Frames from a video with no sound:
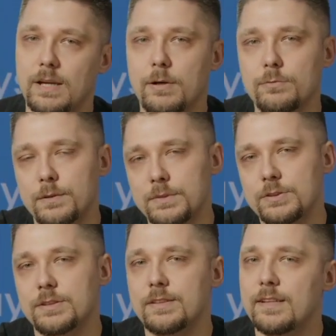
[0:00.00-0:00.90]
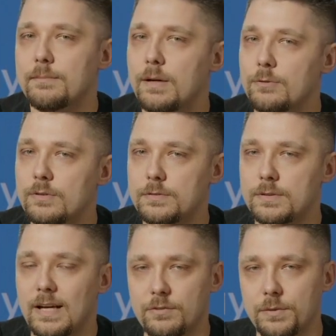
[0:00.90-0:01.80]
about permissions, about
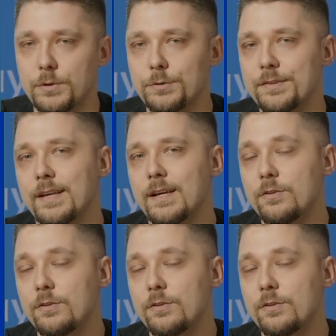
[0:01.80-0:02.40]
attributes,